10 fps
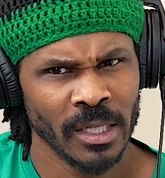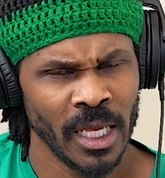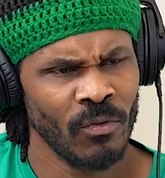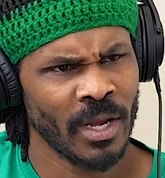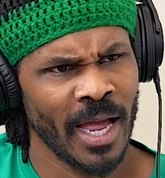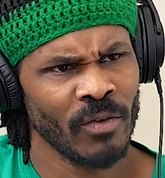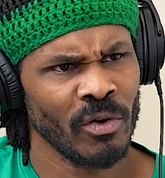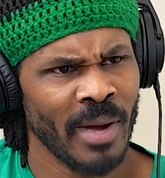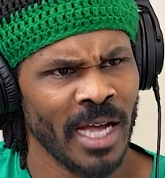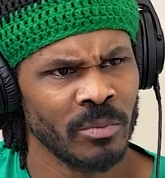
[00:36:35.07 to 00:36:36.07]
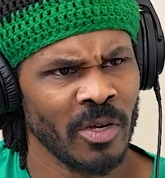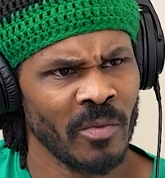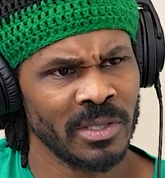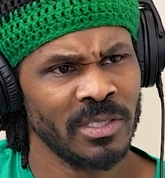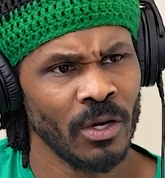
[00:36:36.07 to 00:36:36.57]
he kind of reminds me of
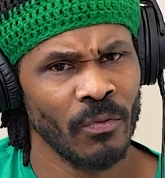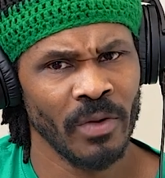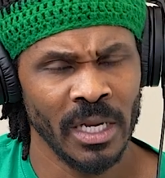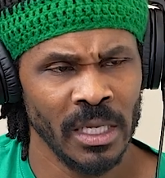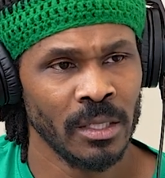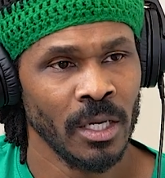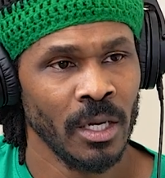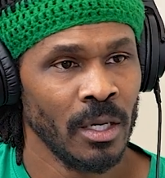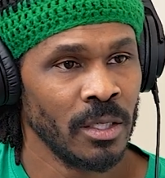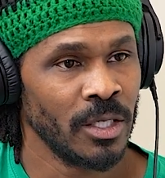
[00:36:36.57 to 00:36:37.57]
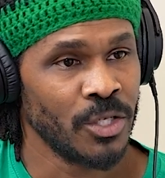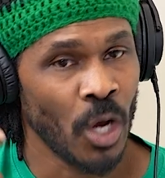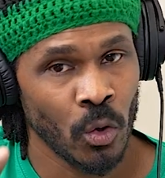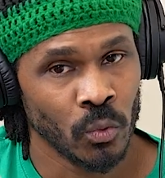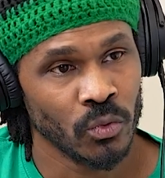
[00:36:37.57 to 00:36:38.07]
myself," and he the
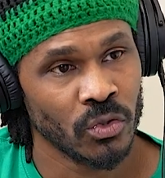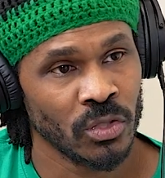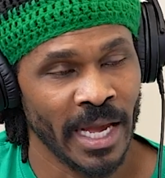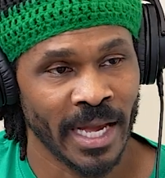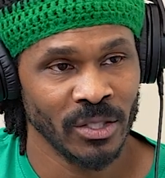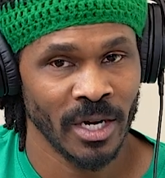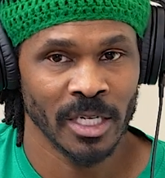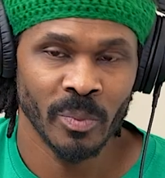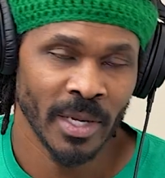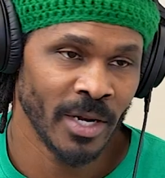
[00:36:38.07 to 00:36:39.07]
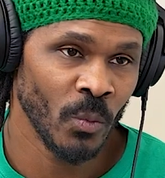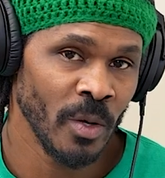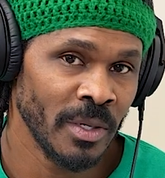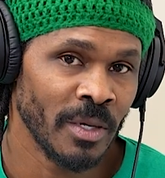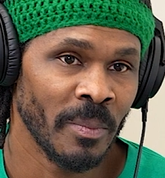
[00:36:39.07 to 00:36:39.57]
tones. Like I try to explain to
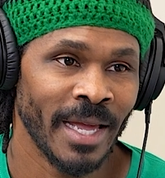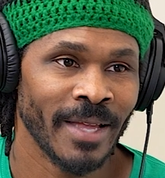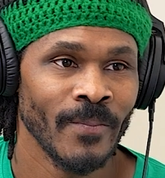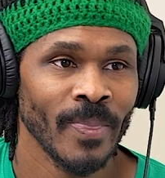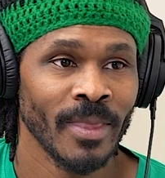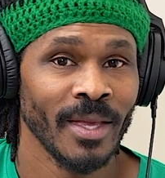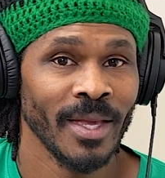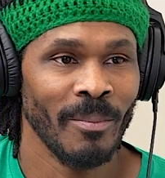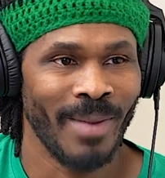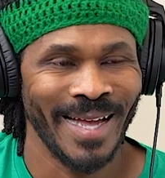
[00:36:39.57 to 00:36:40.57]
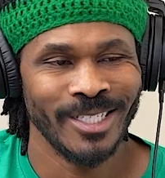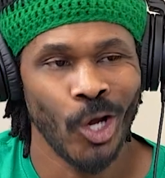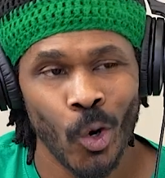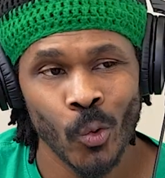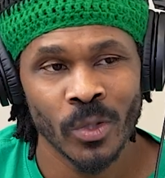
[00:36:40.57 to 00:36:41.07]
women, I'm like, my
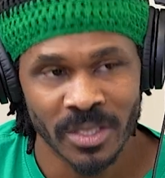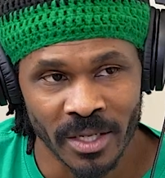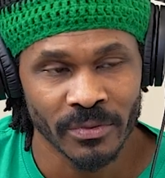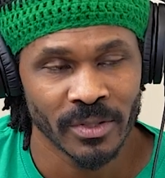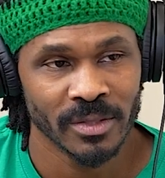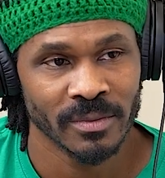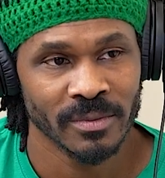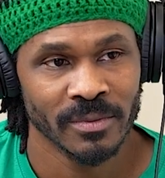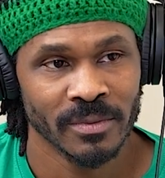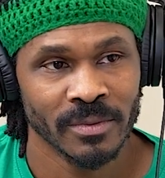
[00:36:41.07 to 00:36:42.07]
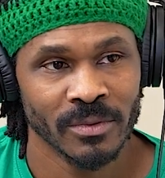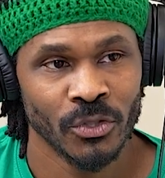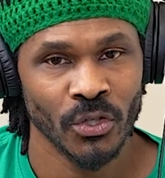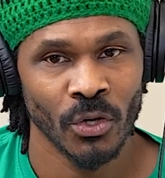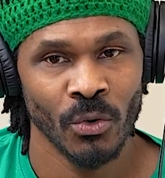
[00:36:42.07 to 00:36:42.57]
tone is different.
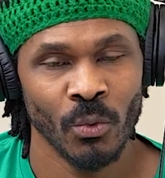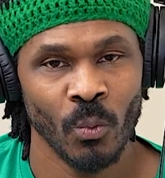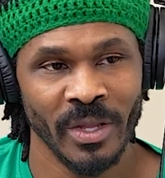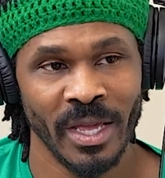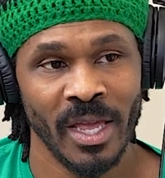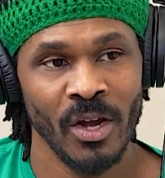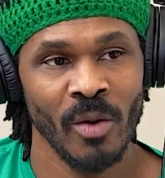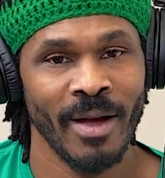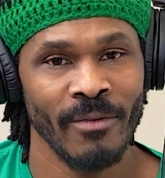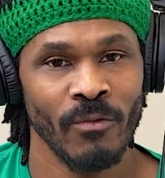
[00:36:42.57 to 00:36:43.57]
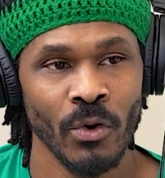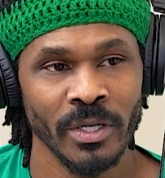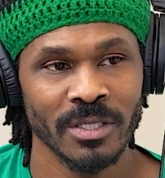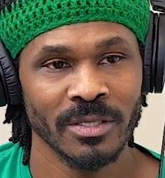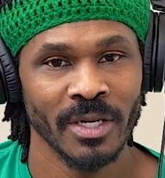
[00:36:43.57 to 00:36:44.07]
So when they hear my
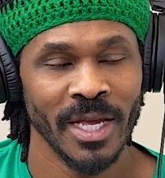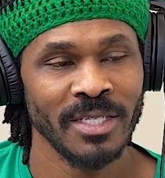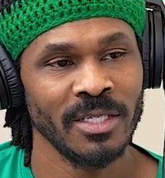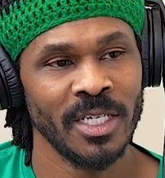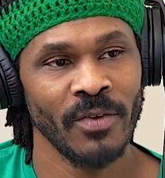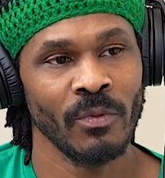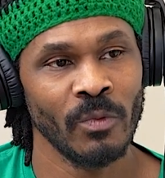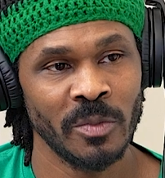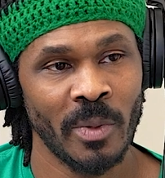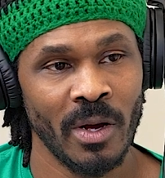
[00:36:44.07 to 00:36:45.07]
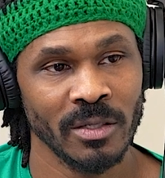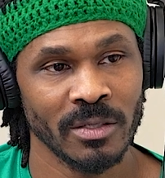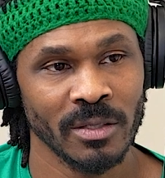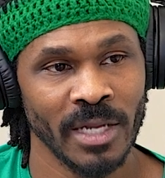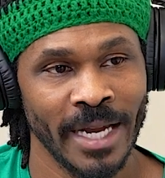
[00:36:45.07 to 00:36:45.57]
voice, it's a different
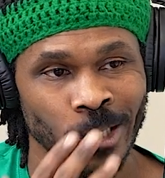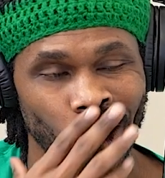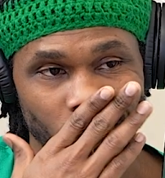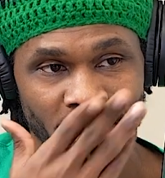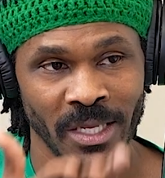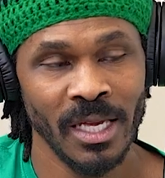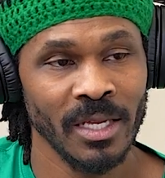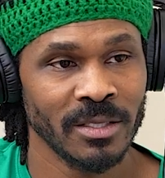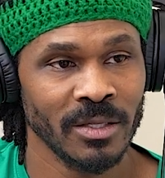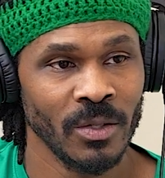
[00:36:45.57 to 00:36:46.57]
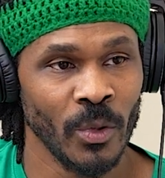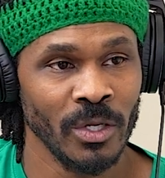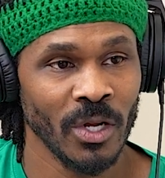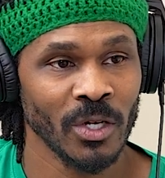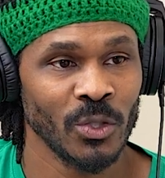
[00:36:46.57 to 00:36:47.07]
response. Like talking to kids. When
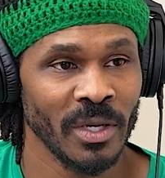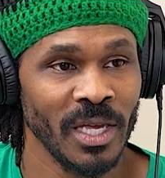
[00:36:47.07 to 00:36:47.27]
you talk to a